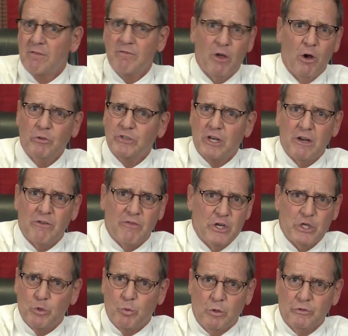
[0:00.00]
of those
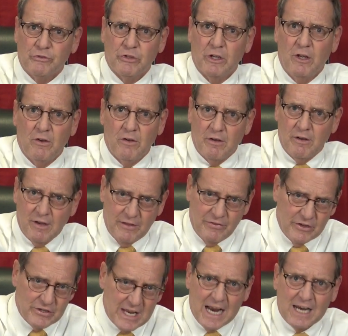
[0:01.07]
individuals in
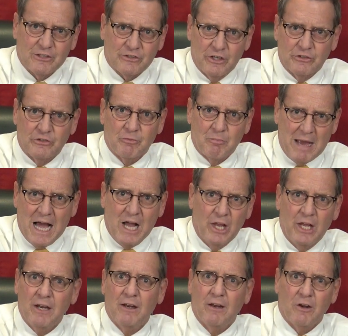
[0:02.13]
the Texas
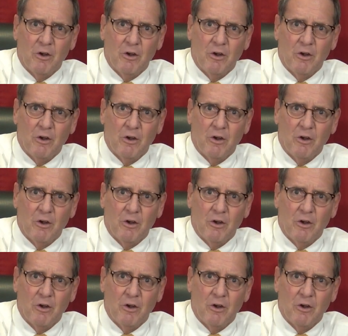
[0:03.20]
ballot,